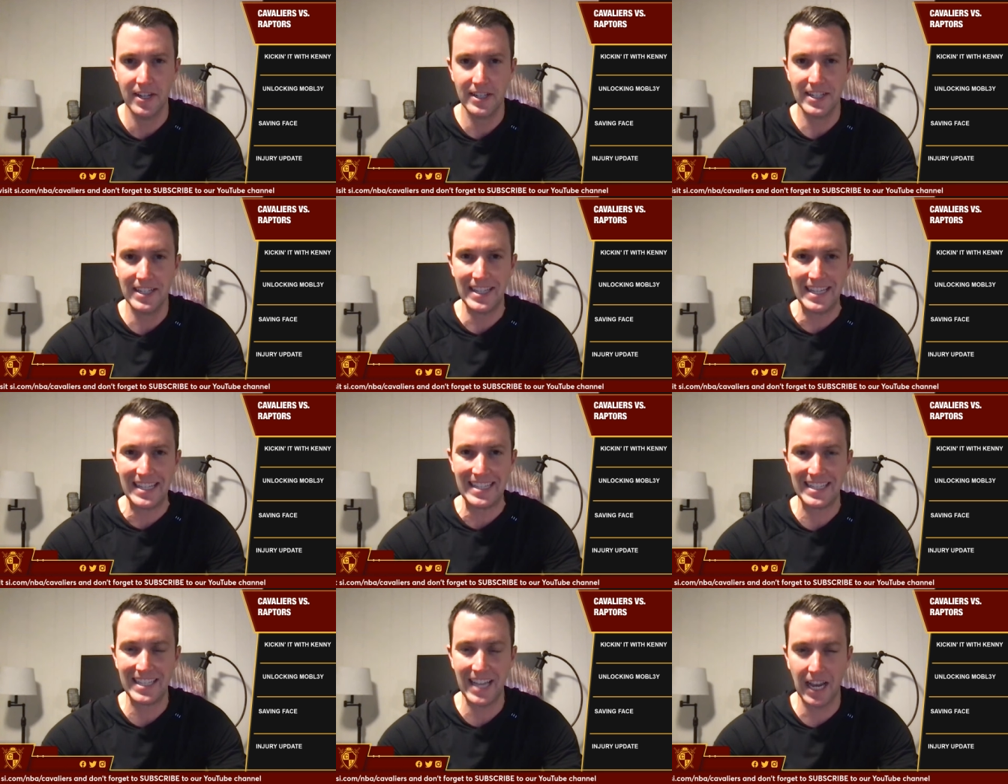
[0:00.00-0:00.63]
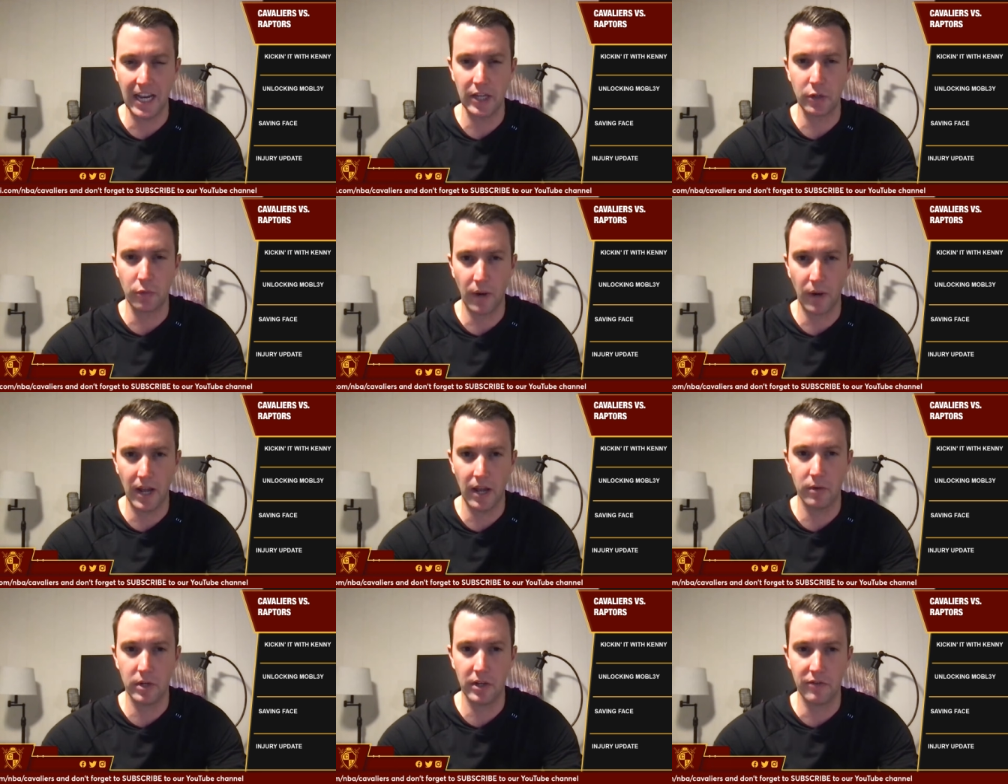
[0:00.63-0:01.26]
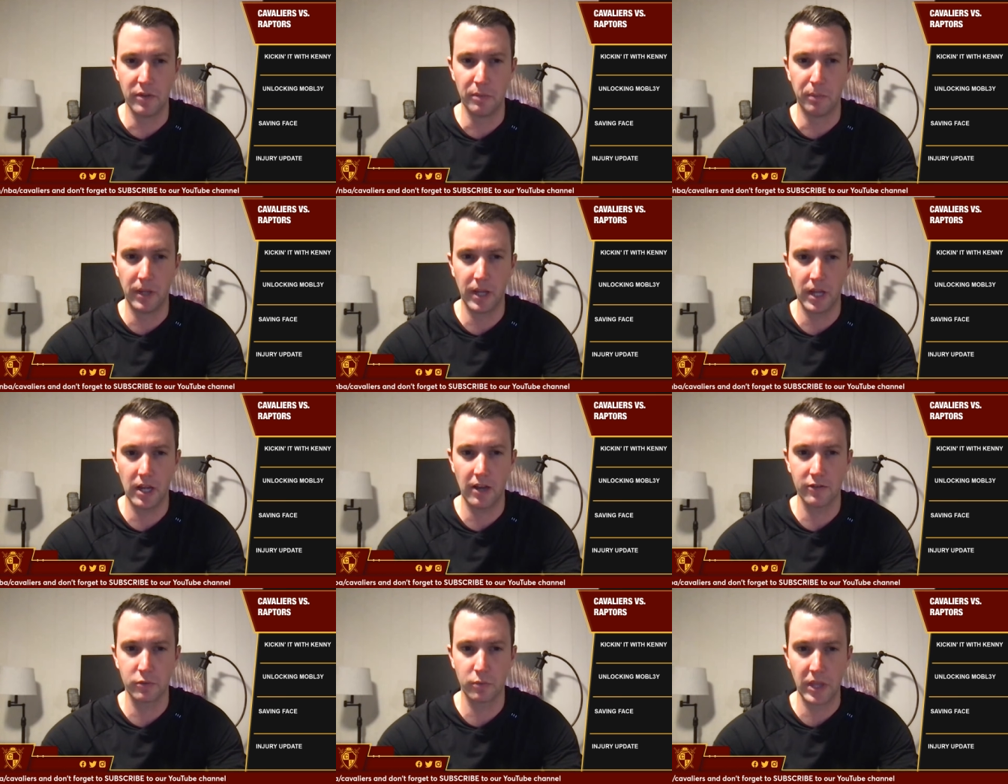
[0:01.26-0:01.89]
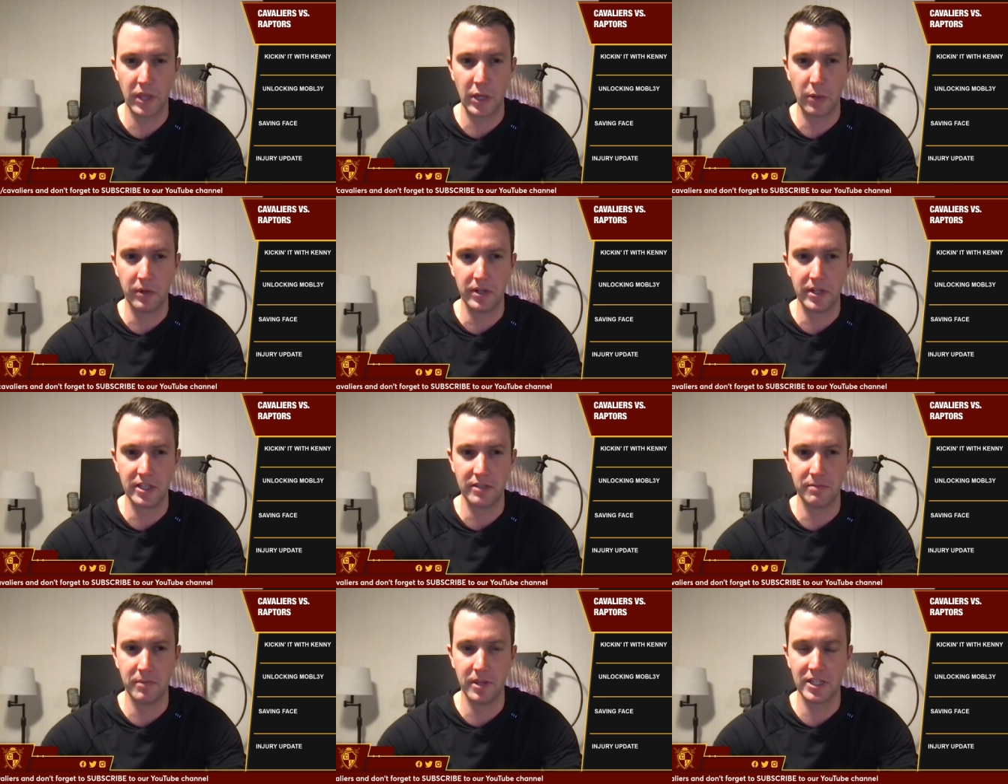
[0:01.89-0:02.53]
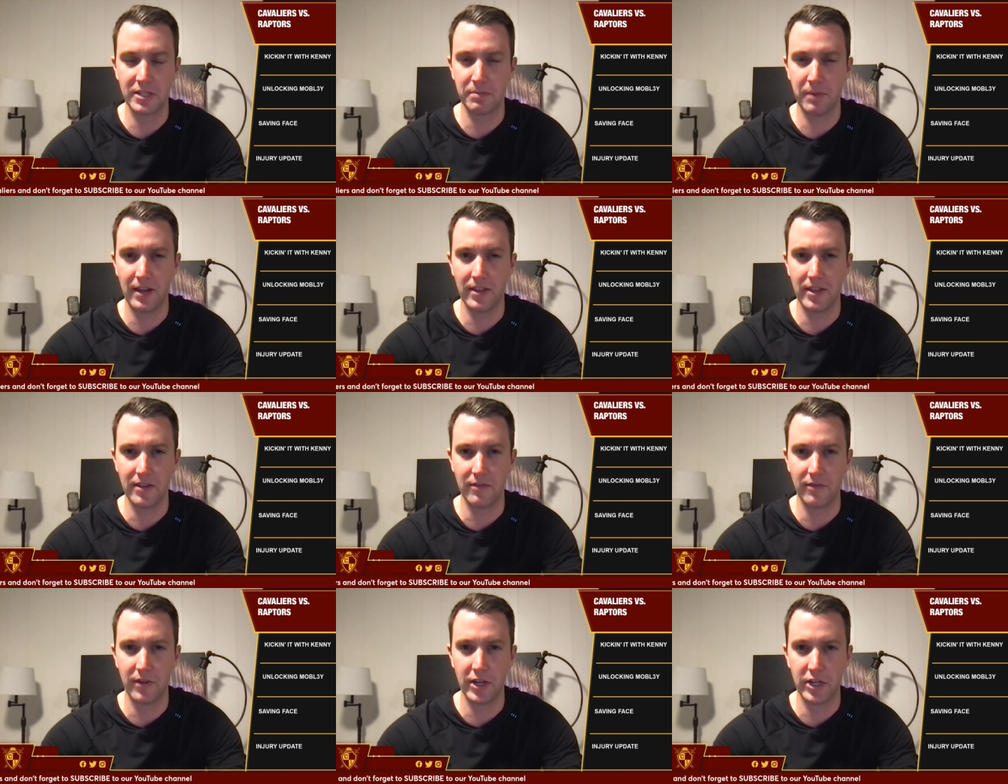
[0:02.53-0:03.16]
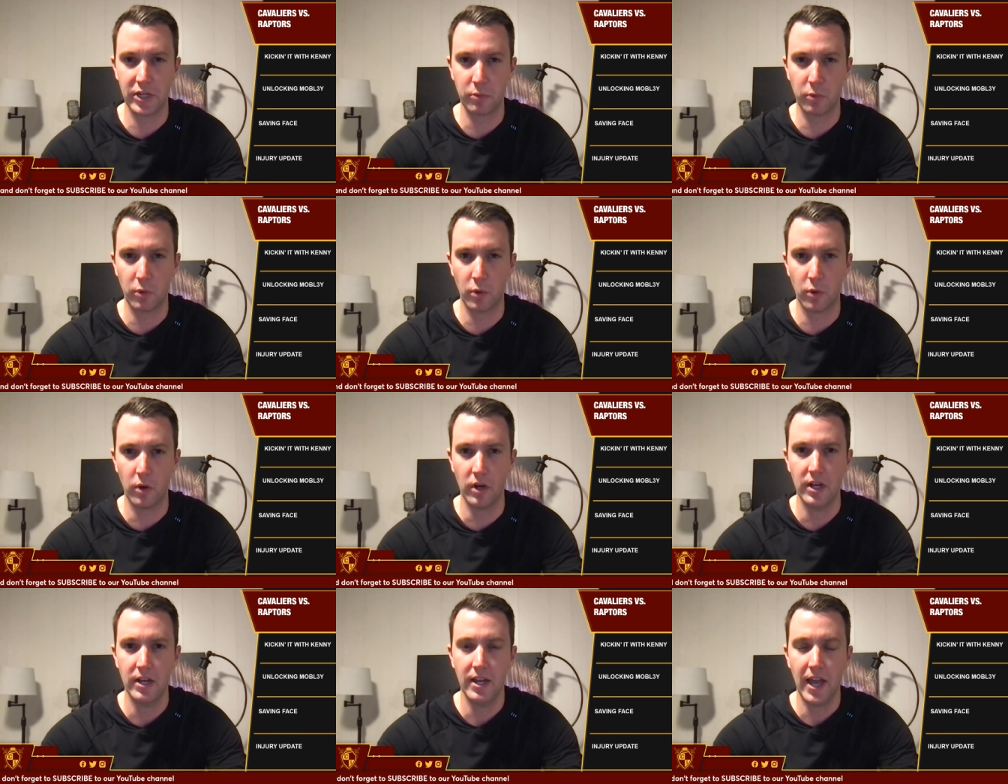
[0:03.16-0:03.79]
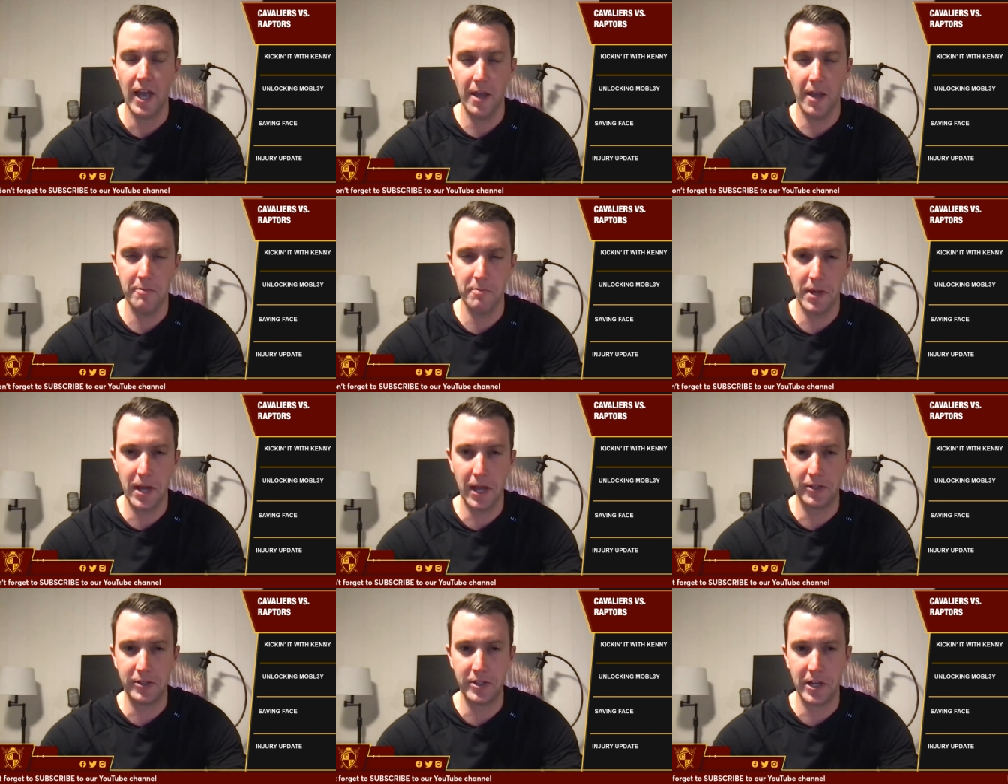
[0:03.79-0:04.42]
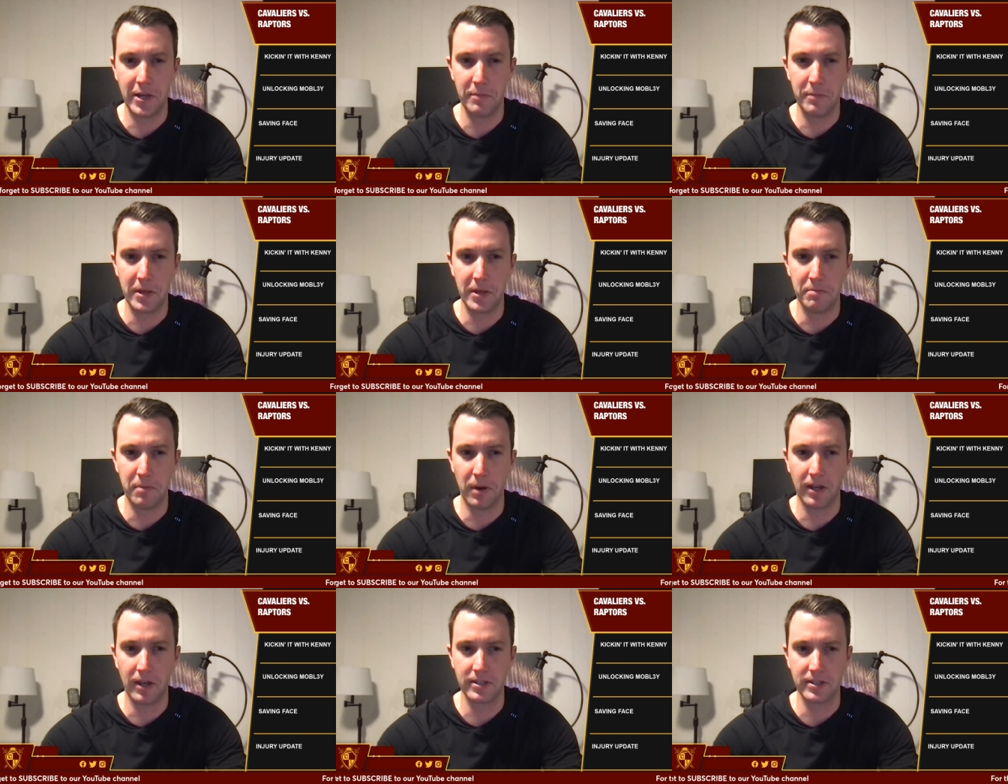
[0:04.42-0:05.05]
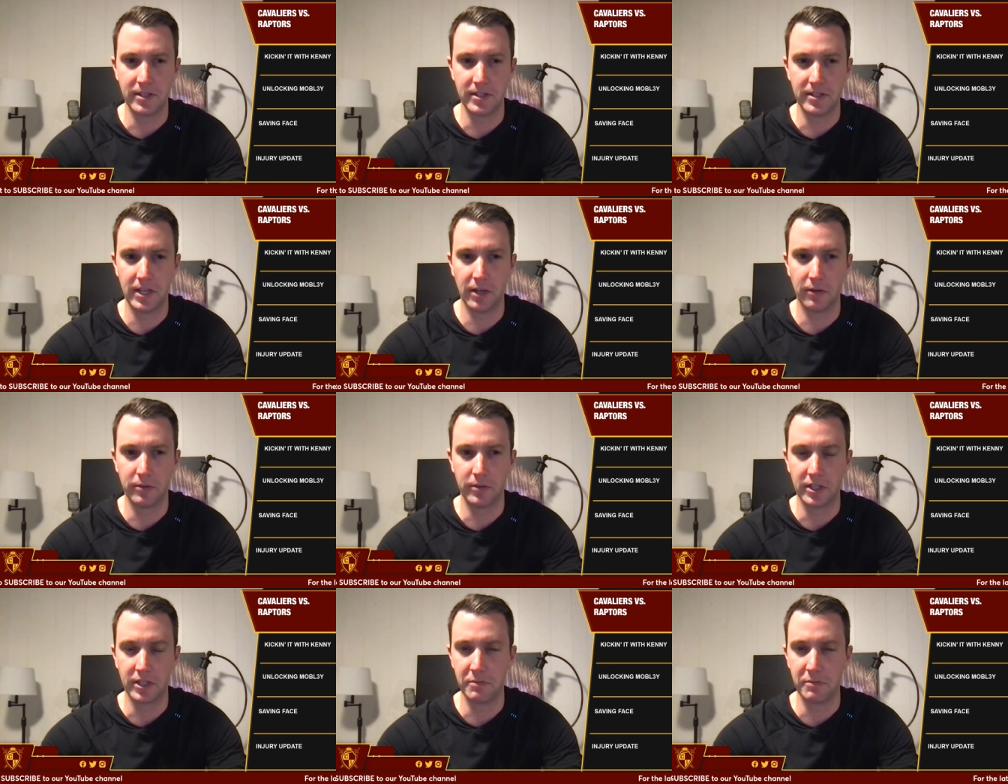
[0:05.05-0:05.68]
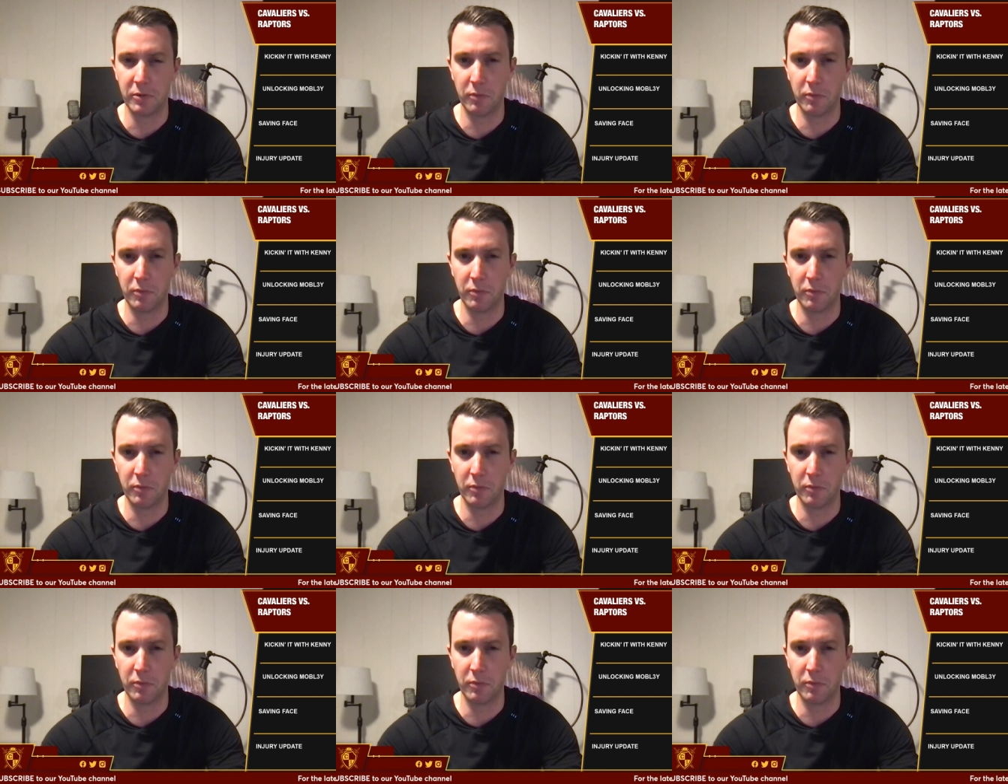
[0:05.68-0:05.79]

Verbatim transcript: to the second round of the playoffs, where they were dismissed by the eventual N B A champion Boston Celtics.